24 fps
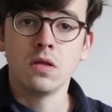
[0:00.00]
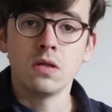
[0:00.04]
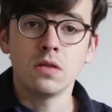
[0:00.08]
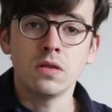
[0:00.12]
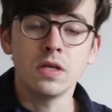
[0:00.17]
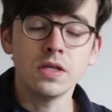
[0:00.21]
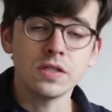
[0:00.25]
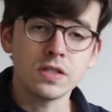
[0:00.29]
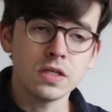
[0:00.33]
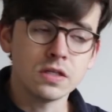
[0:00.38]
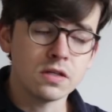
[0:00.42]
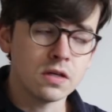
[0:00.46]

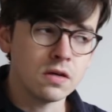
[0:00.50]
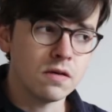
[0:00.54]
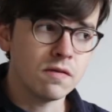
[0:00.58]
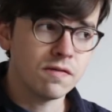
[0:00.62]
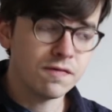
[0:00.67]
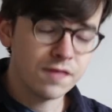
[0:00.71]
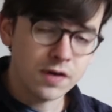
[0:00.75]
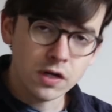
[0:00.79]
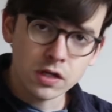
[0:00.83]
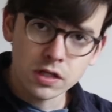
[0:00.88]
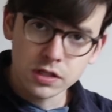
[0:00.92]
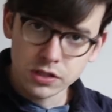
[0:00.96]
This is a
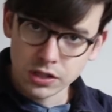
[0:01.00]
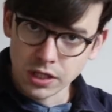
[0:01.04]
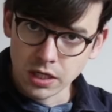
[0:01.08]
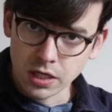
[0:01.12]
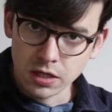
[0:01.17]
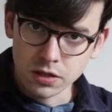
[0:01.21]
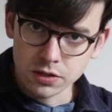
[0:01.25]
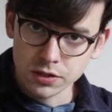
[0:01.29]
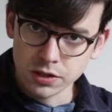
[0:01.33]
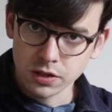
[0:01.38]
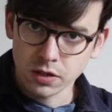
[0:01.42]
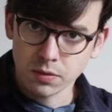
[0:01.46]
fairly
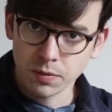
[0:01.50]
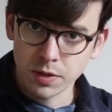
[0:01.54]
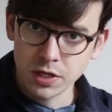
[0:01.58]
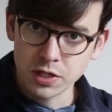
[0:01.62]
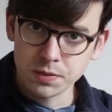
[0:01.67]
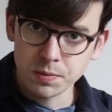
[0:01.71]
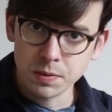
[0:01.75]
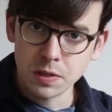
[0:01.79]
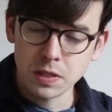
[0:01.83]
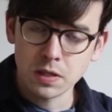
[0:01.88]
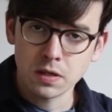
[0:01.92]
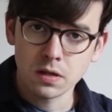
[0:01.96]
challenging
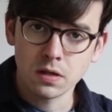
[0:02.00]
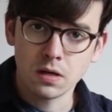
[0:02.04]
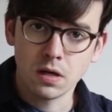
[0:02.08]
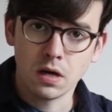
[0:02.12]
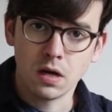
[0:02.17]
arrangement,